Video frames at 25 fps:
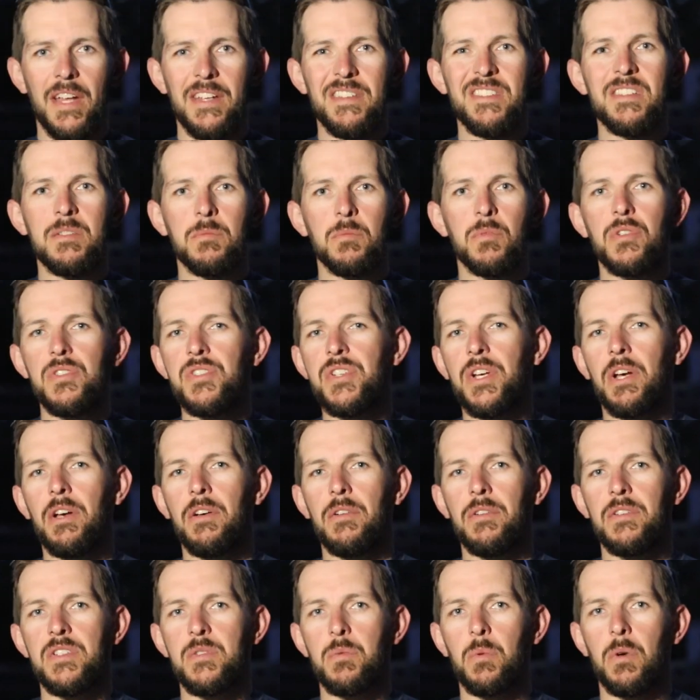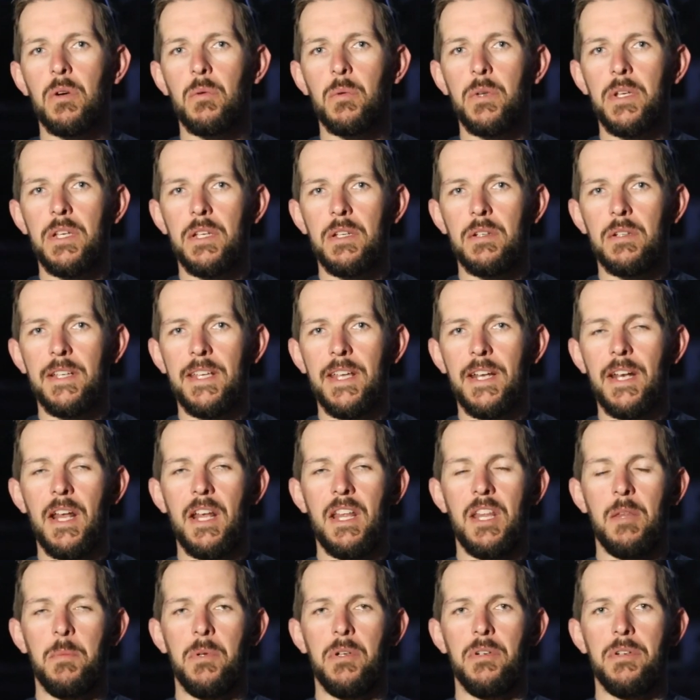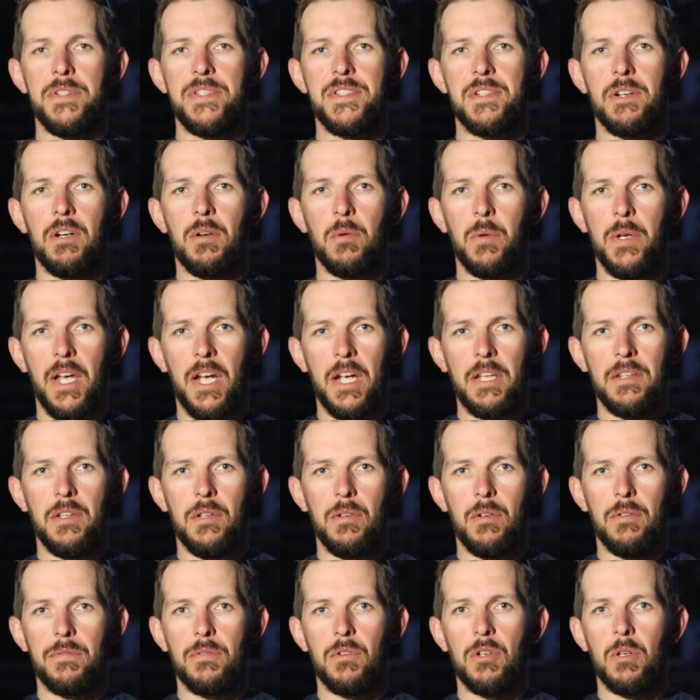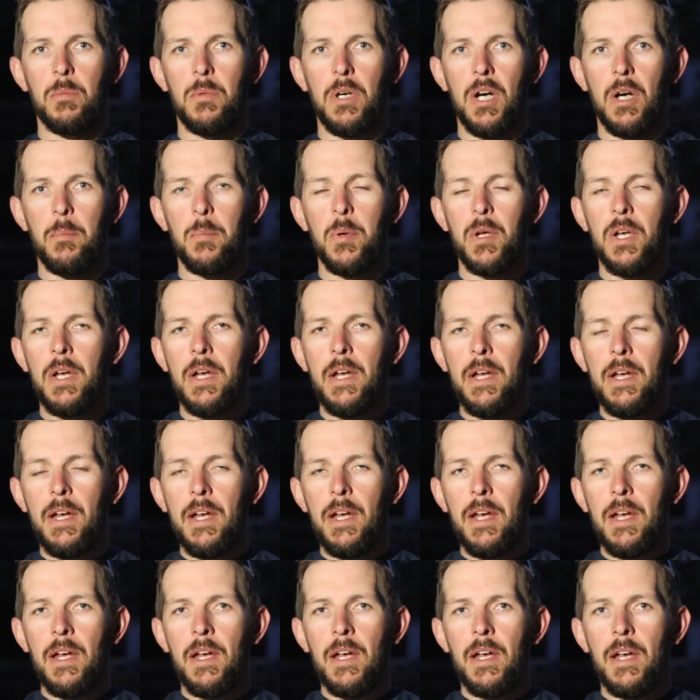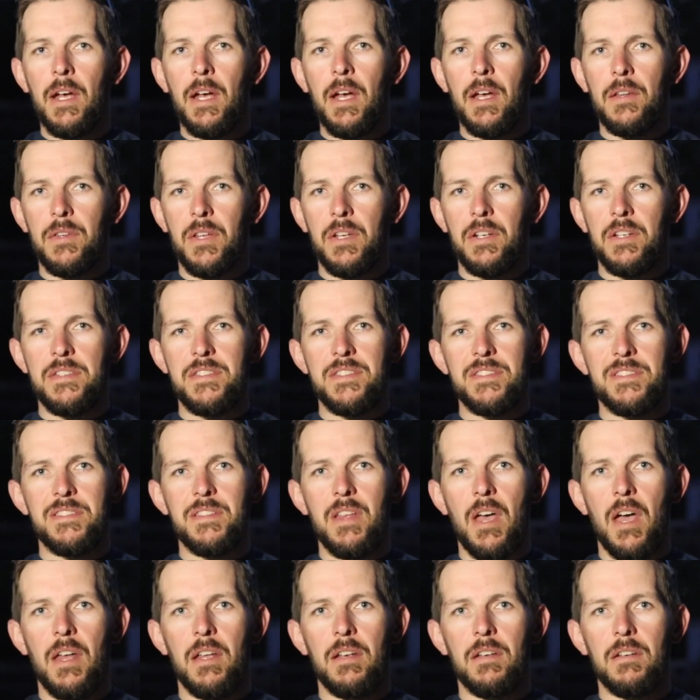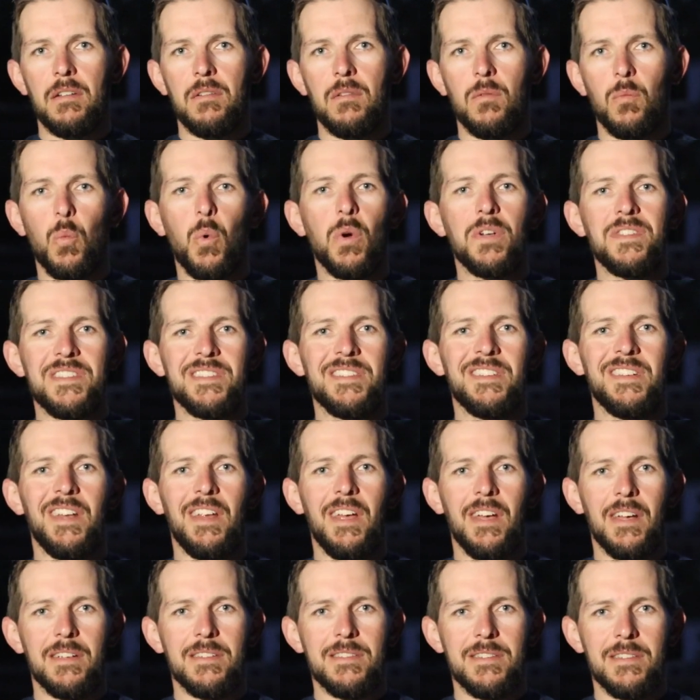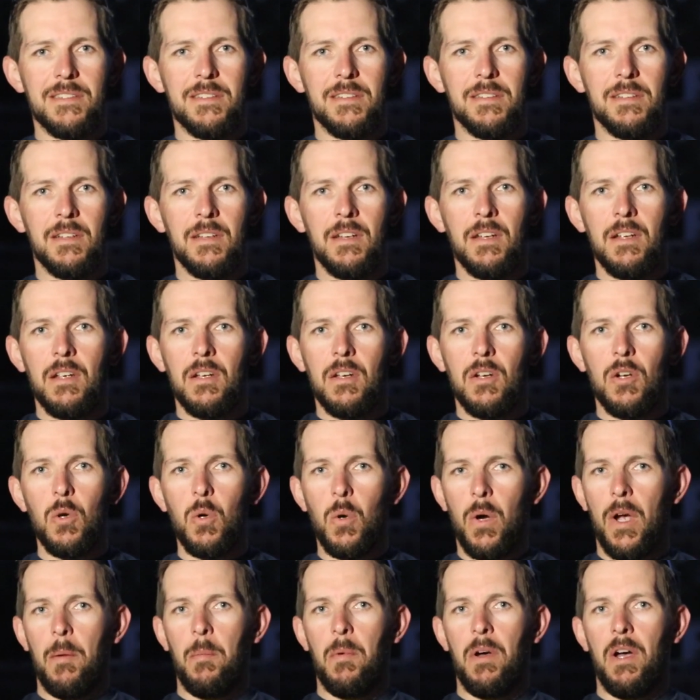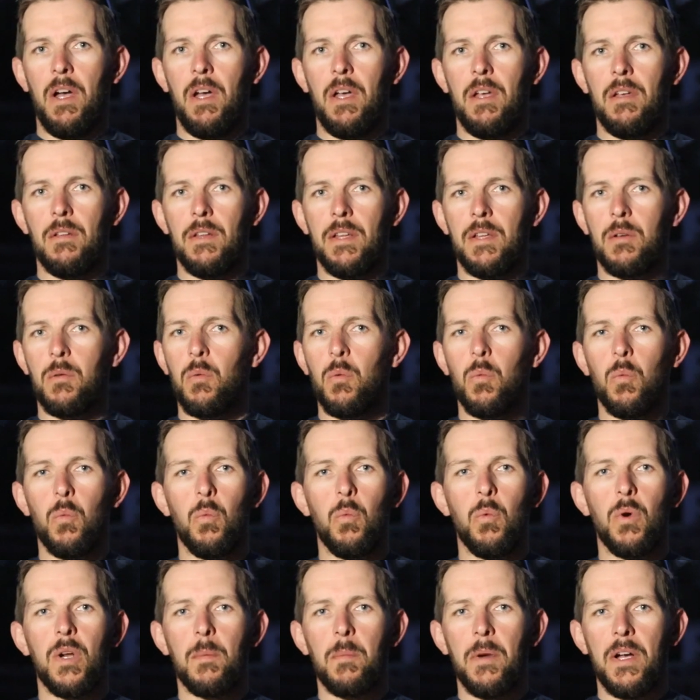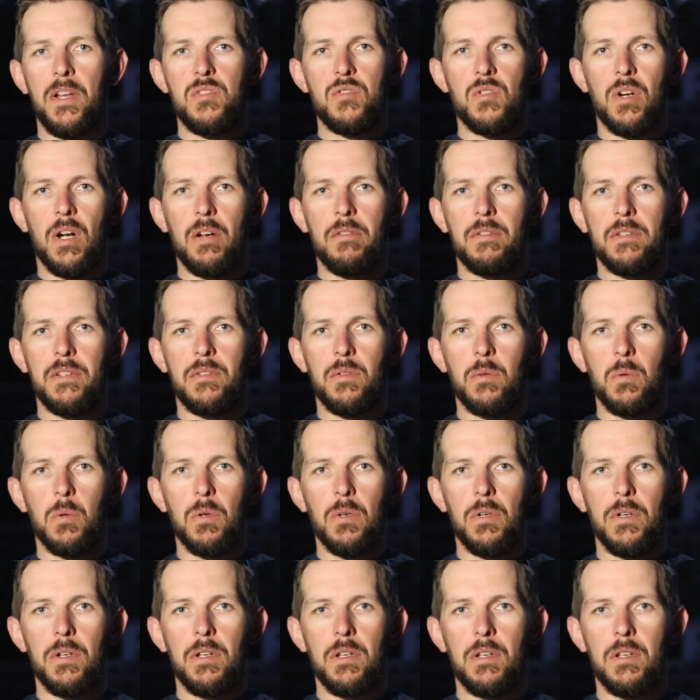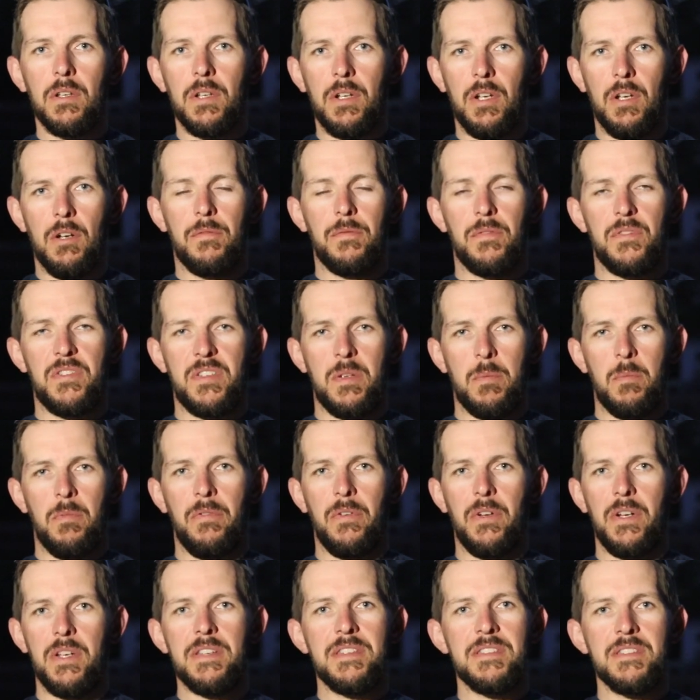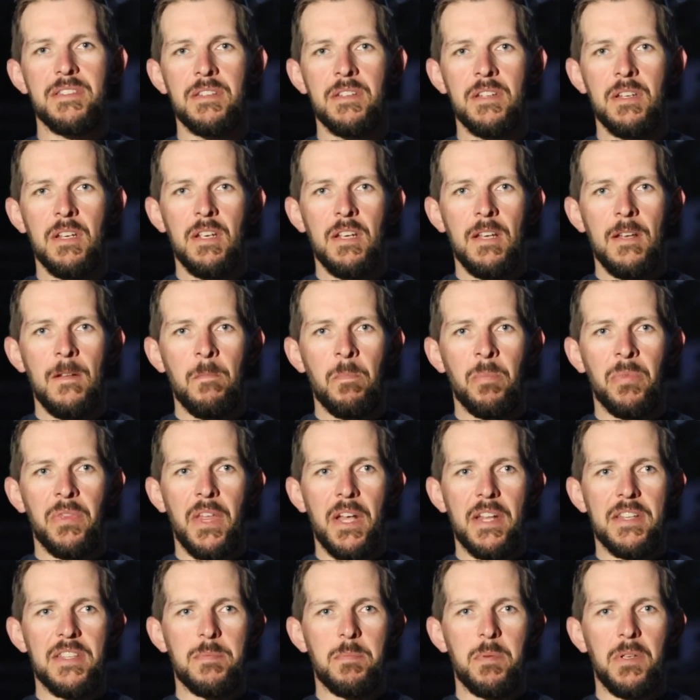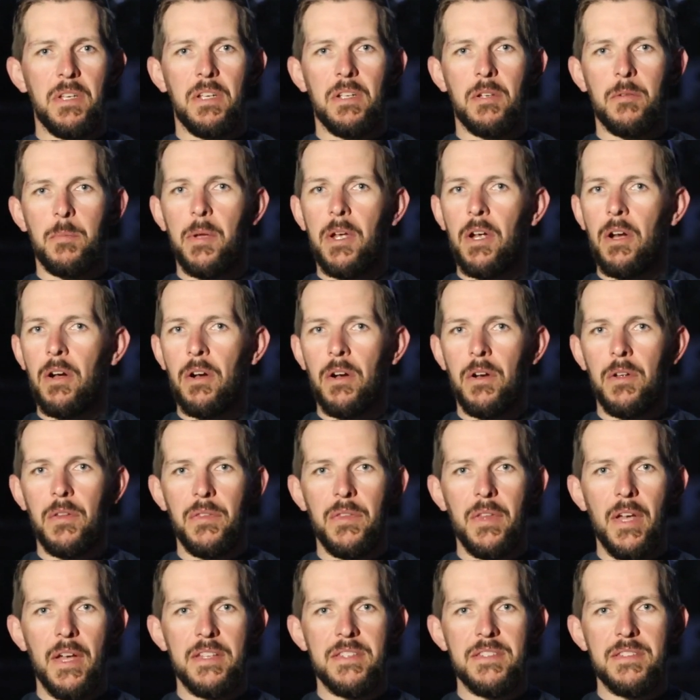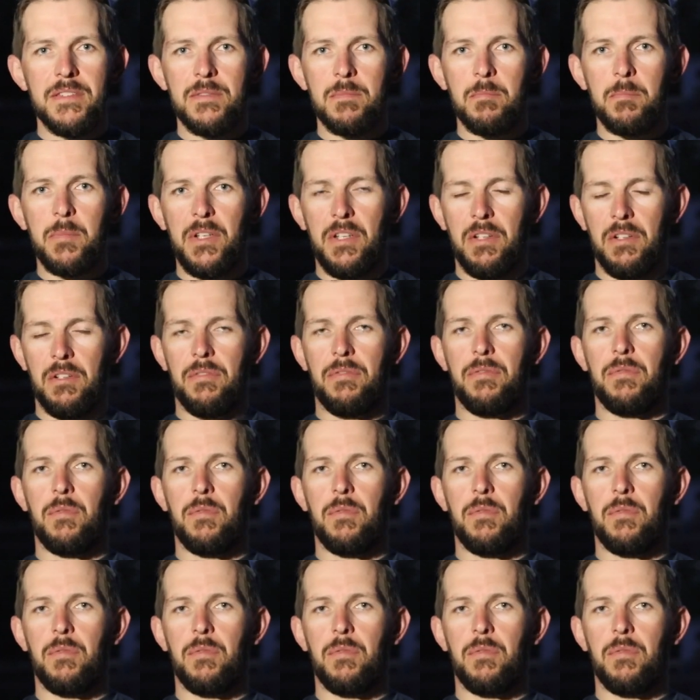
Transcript: that similar challenge where we get out of the military, we hang the uniform up, and then it's that what's next? who am I? What am I driving toward? You know, for some of us, that's being a parent, that's being a